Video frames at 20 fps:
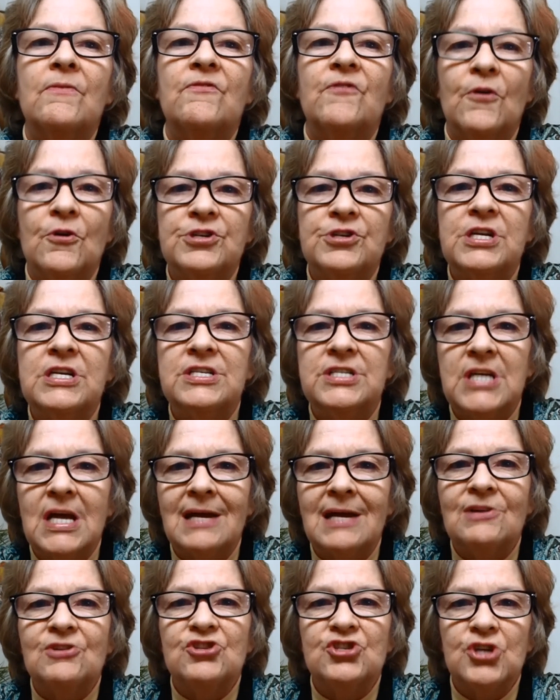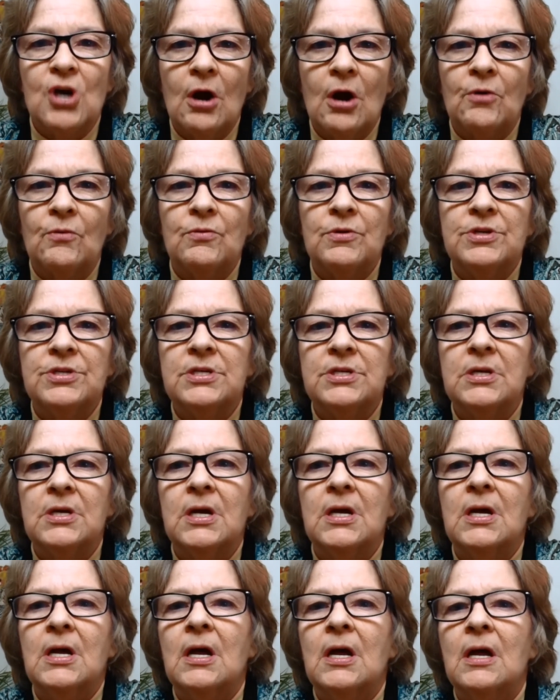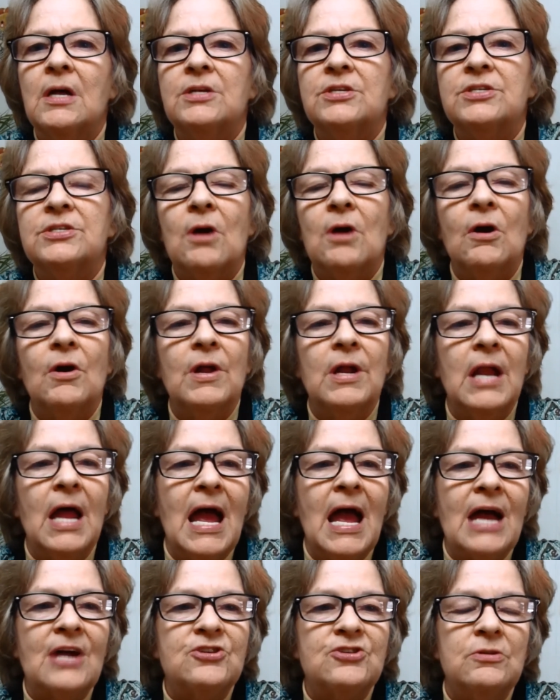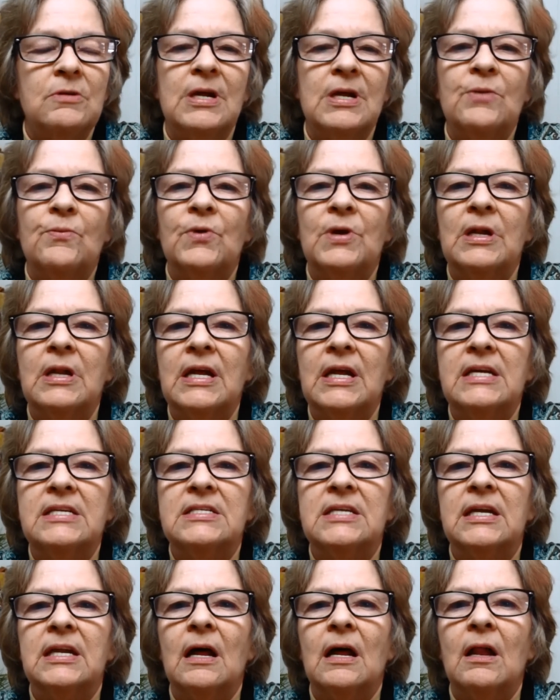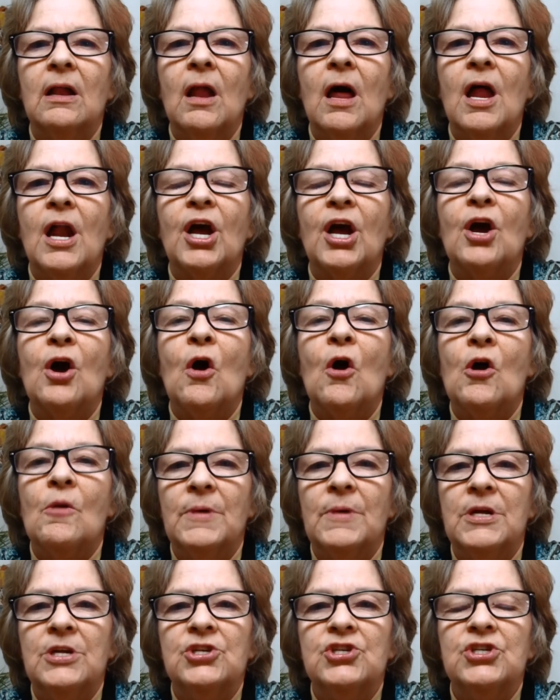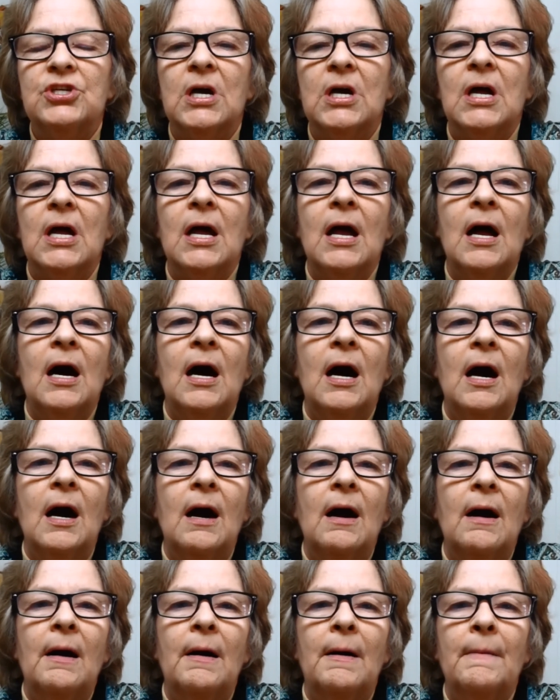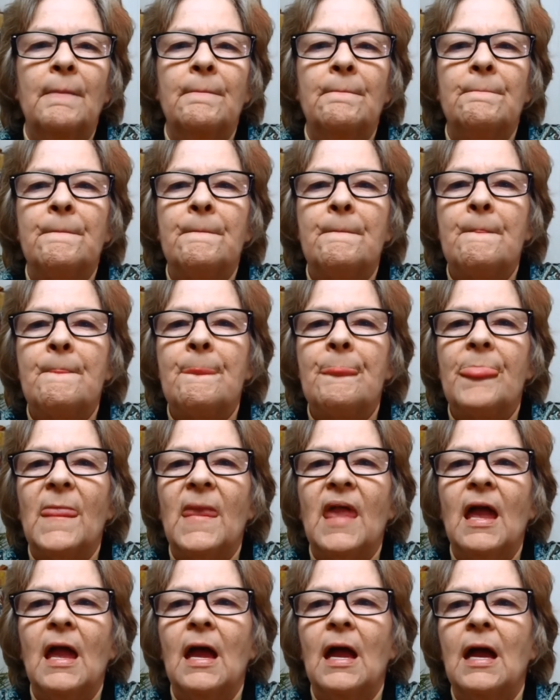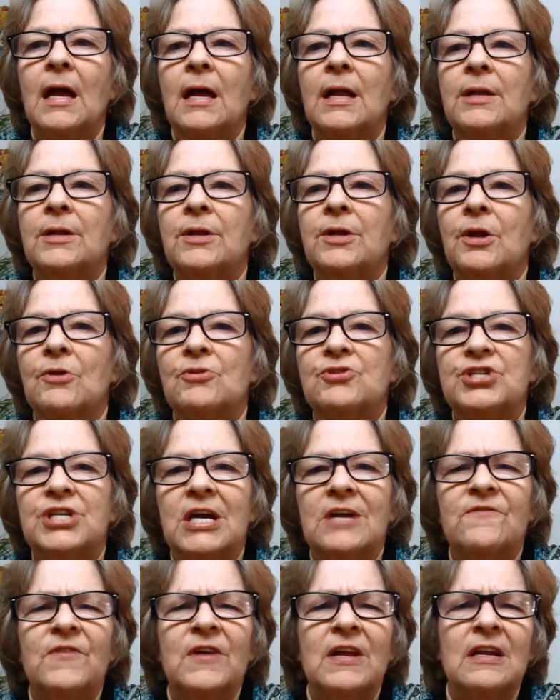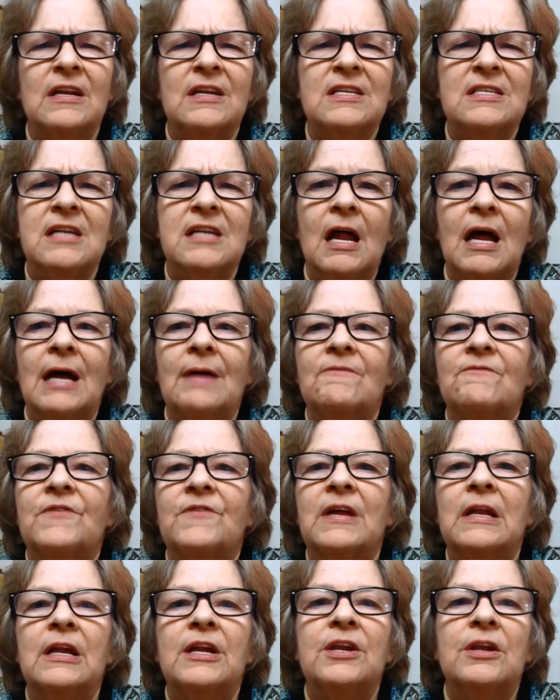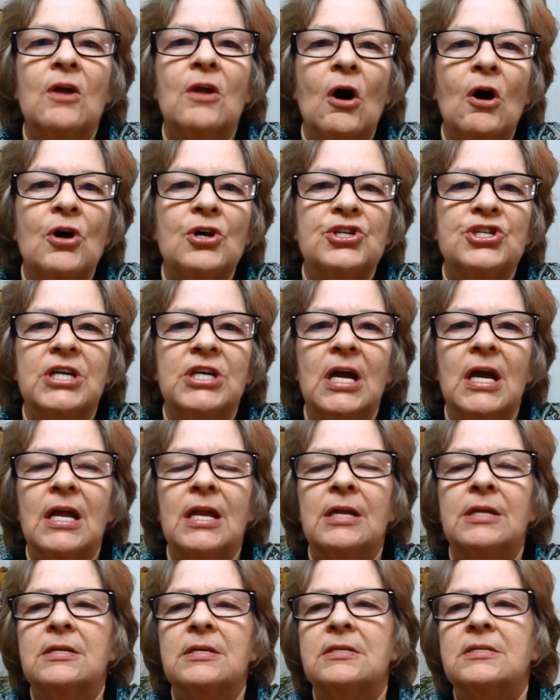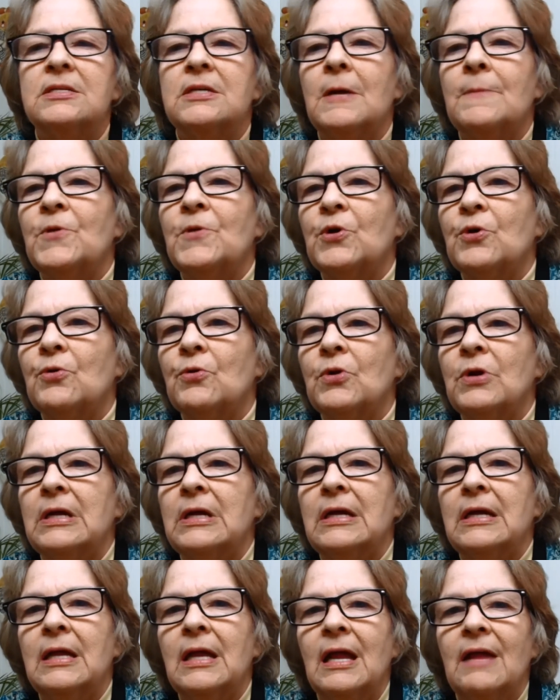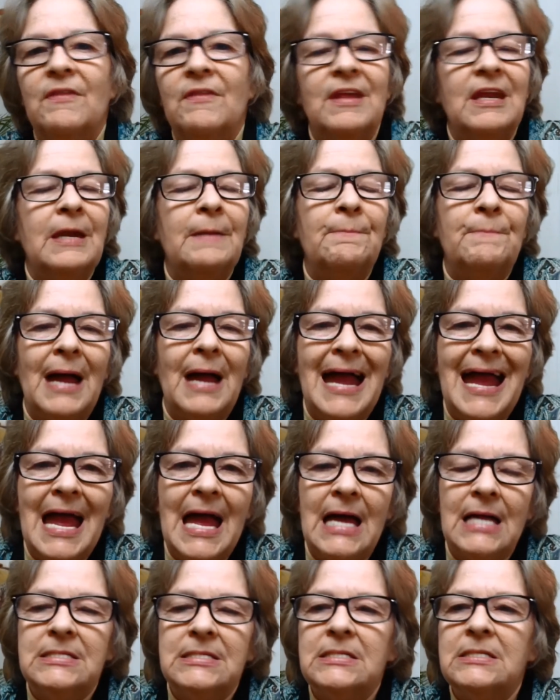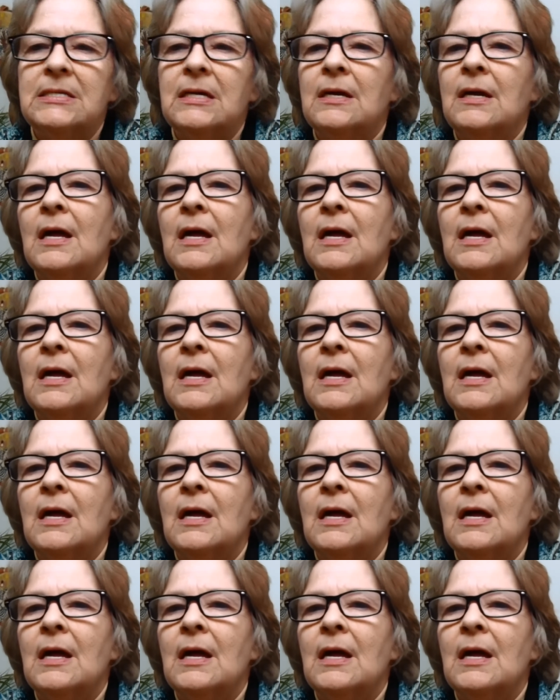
first and second chakras started actually releasing a lot of garbage. Um, and, she had feelings like feeling nauseated to some degree, and then it passed.